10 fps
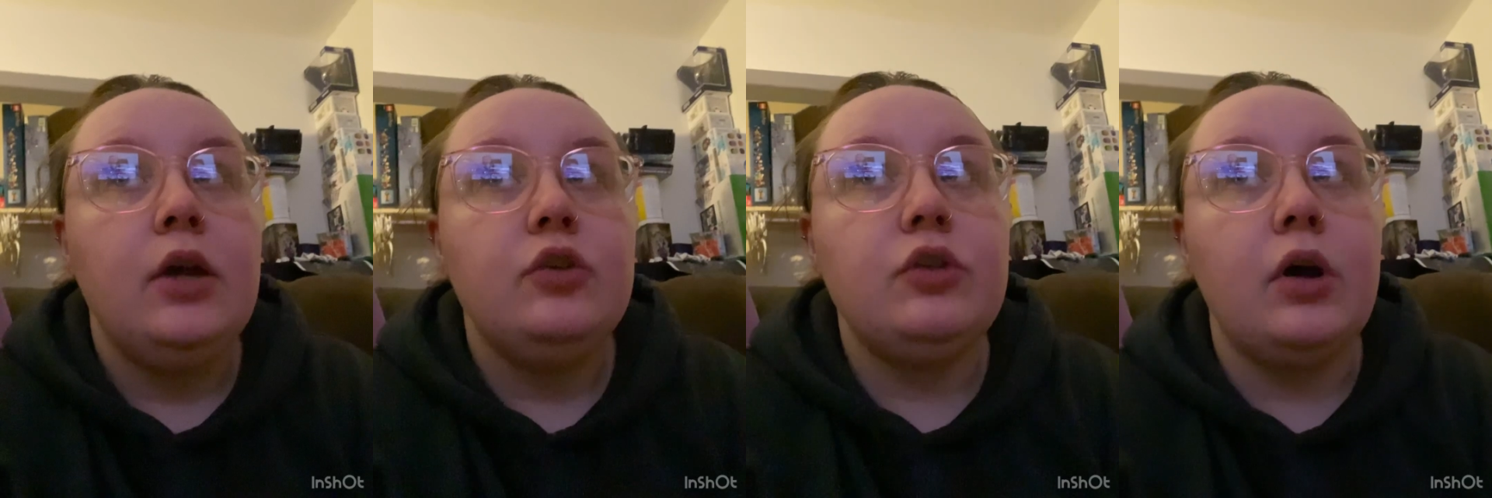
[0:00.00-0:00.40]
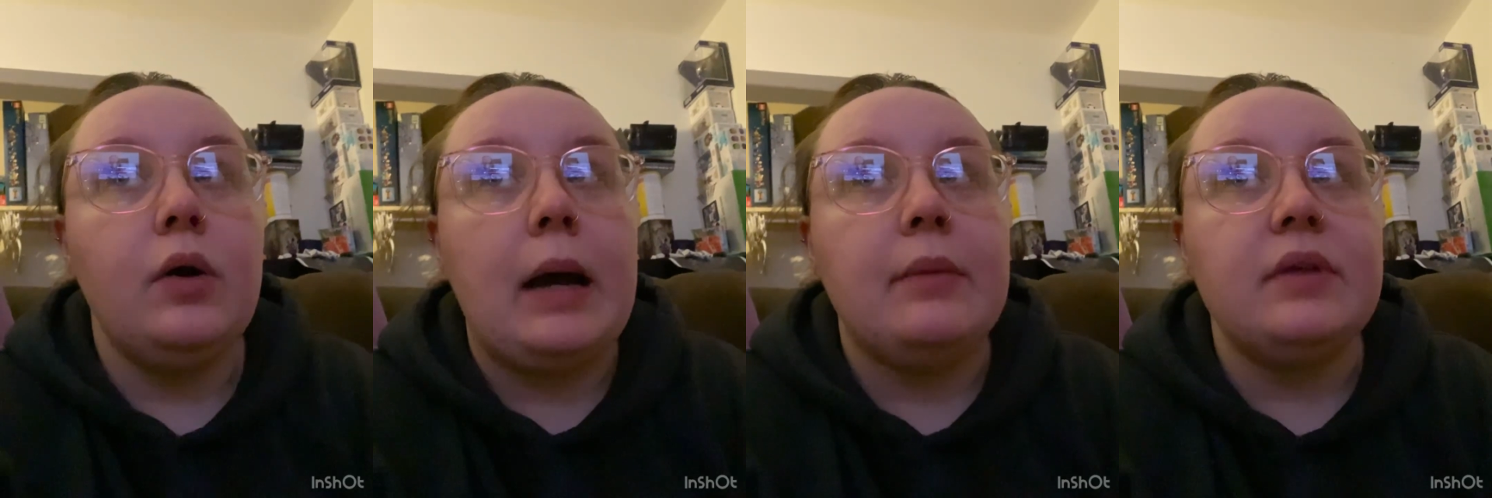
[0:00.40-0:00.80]
So
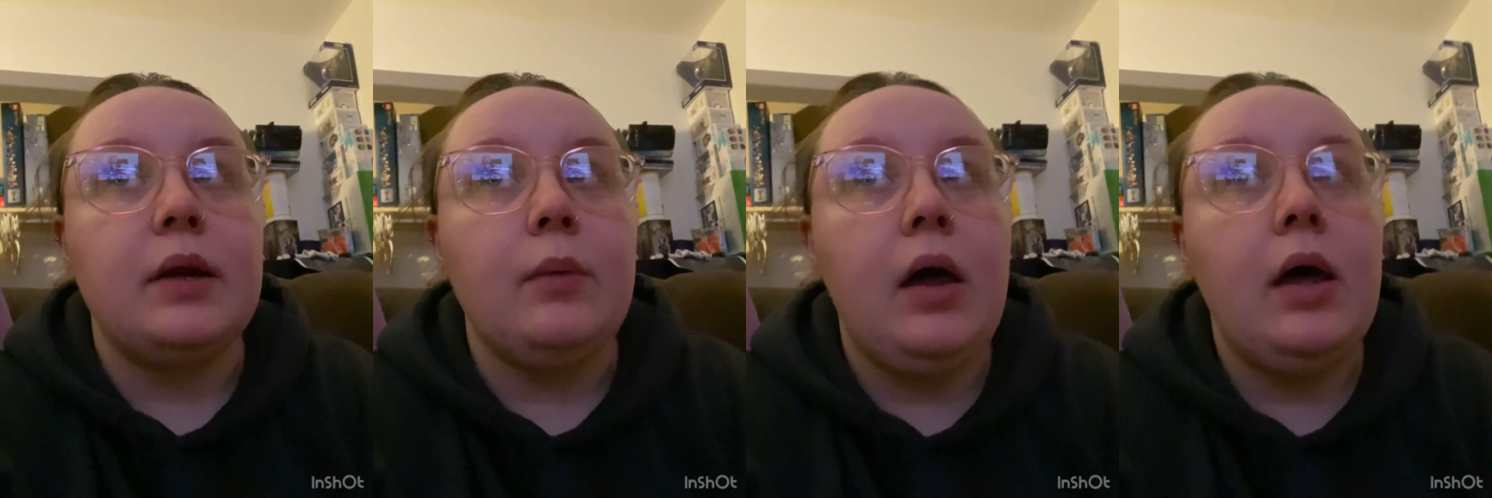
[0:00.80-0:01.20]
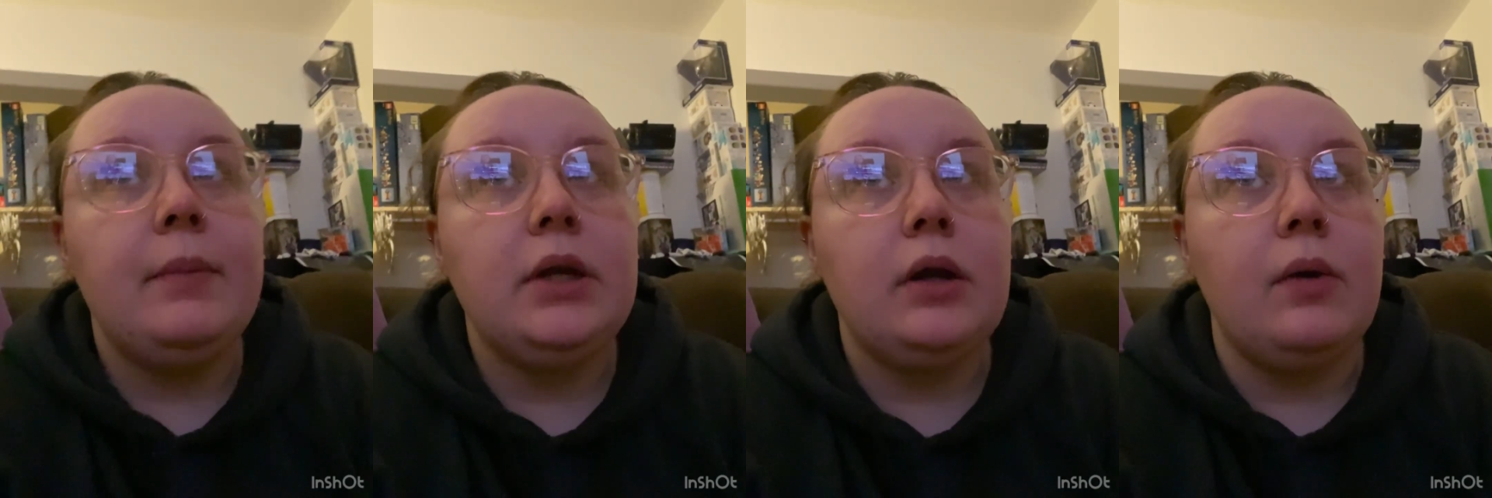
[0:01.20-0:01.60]
I was like, well, I'm
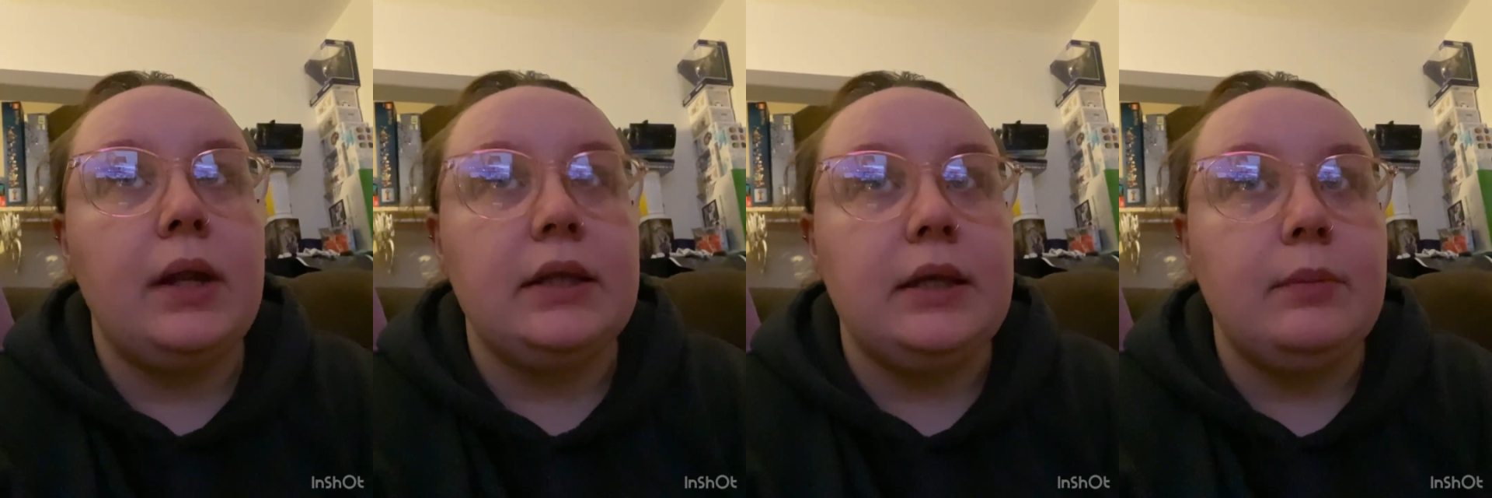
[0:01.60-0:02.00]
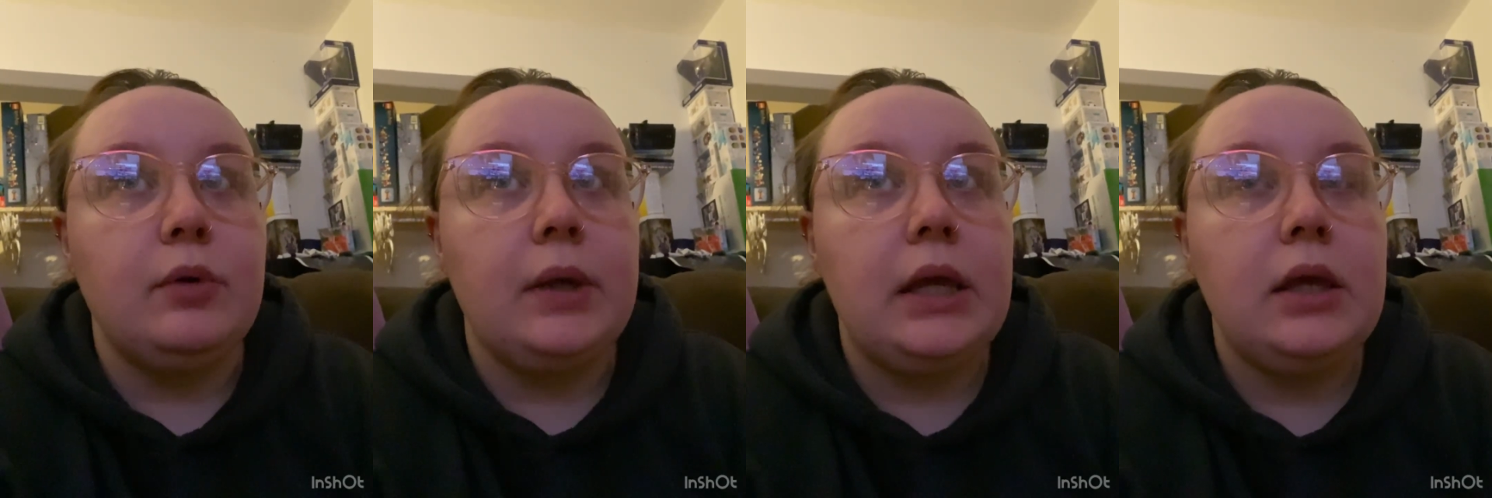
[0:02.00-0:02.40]
gonna go ahead and keep
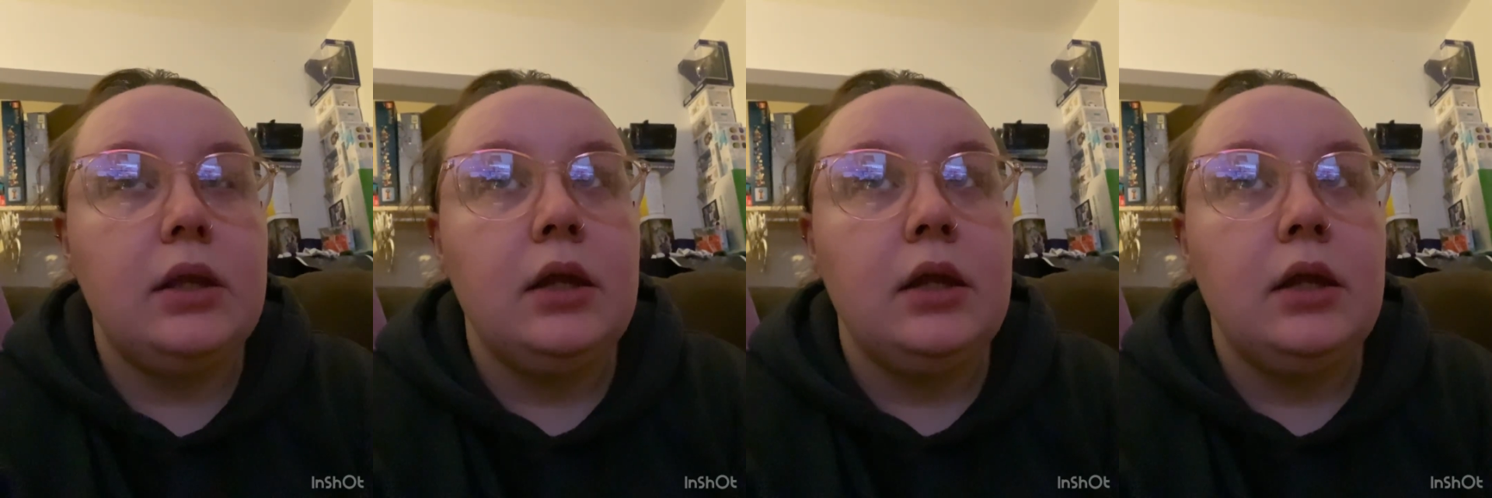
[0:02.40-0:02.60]
doing it.